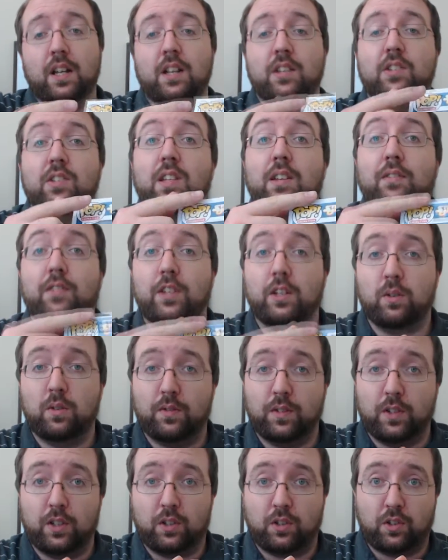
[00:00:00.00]
Steven
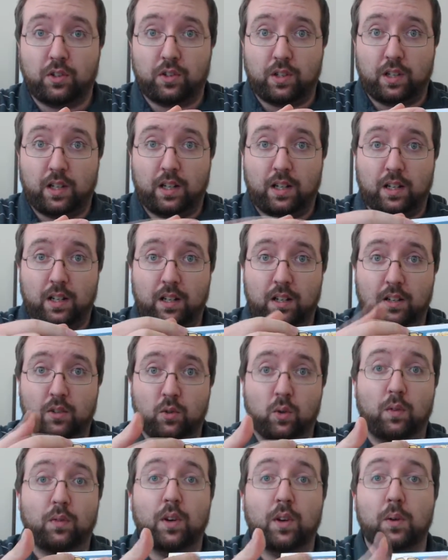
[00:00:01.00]
Universe
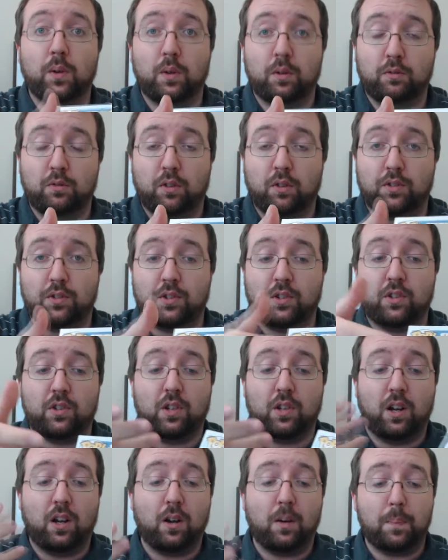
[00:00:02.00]
sort of logo across the
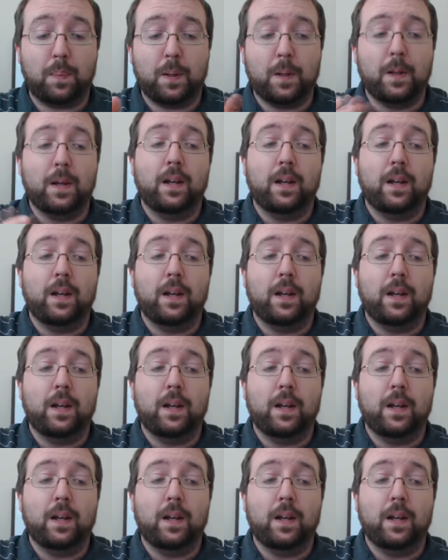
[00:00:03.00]
top.